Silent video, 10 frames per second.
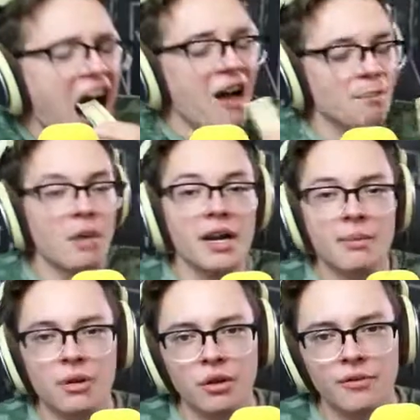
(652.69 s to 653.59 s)
Money
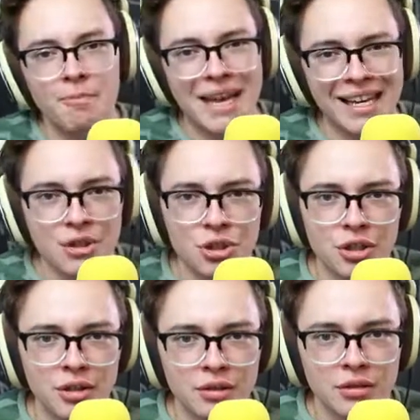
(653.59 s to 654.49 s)
move, bitch.
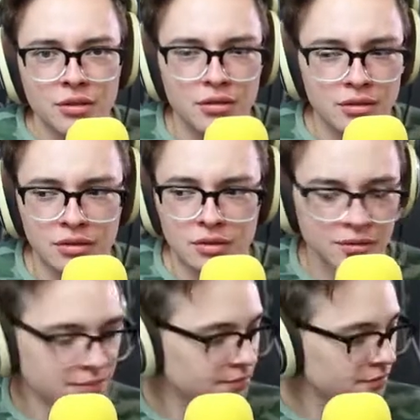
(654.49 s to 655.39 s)

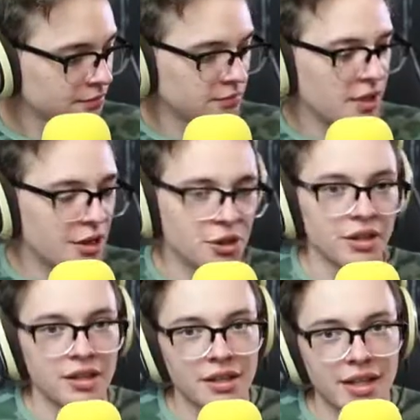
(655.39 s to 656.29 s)
I shouldn't
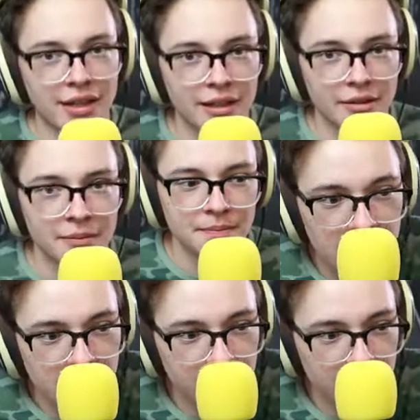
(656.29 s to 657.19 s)
have done that again.
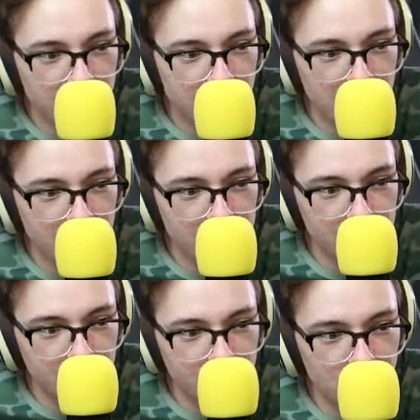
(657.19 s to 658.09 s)
Not only did you validate
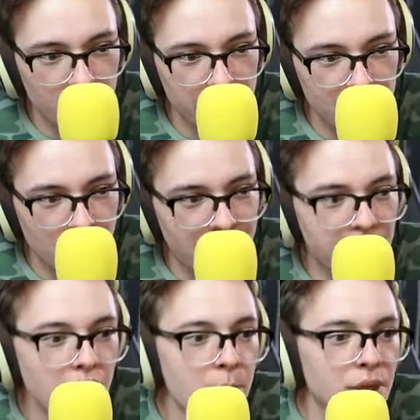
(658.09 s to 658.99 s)
your story that you made it
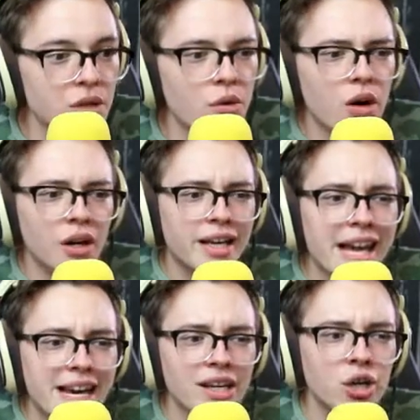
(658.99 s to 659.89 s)
up, but you are
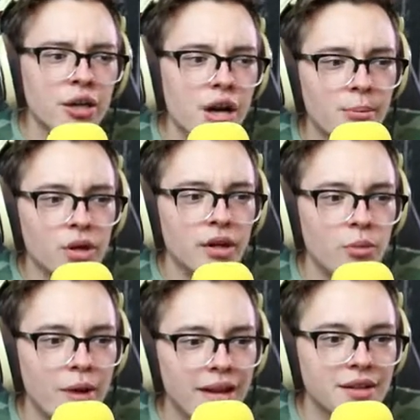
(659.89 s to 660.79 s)
getting her number in a
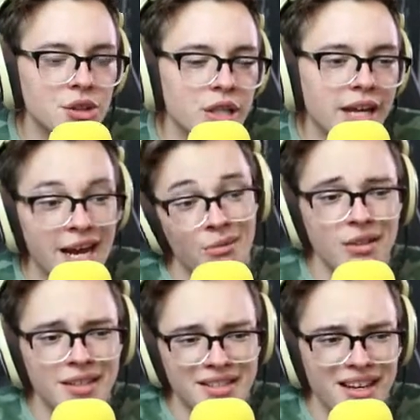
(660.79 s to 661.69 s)
way that she can't
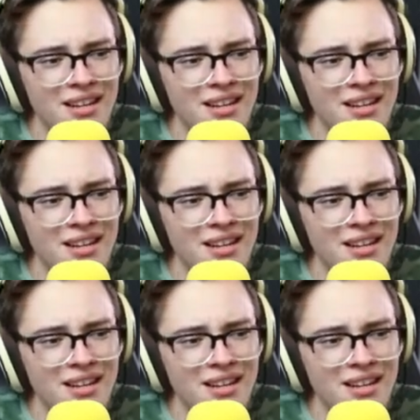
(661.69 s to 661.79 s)
really say